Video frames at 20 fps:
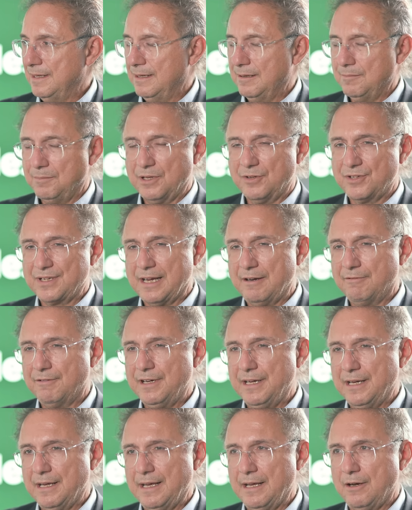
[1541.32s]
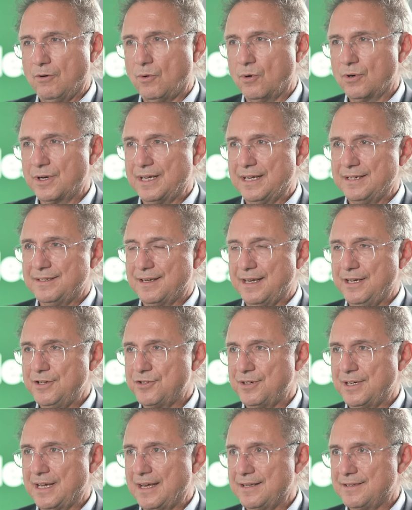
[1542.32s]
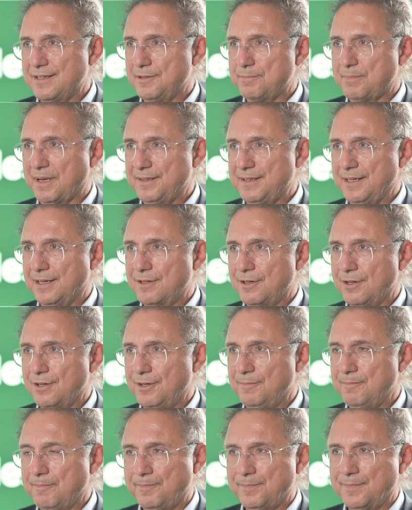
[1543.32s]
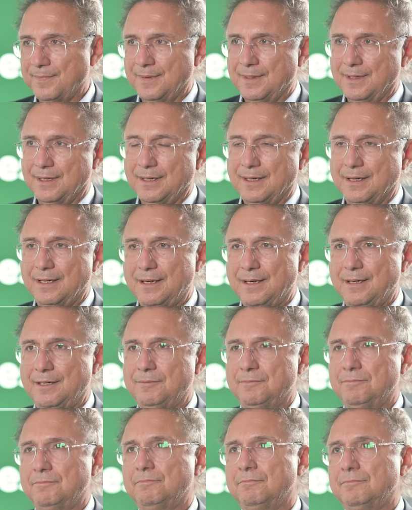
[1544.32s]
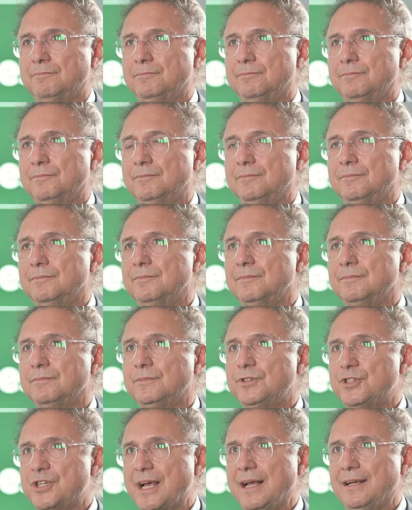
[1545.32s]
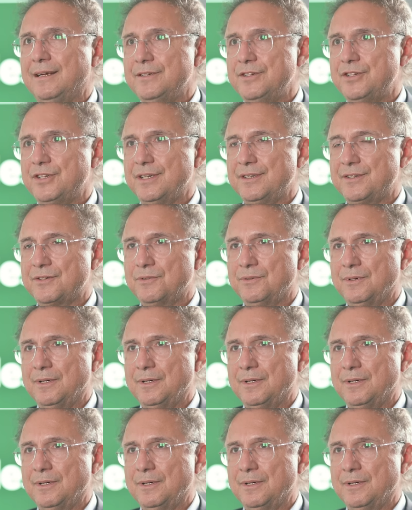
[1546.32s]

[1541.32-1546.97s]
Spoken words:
because every organization has its particular challenges.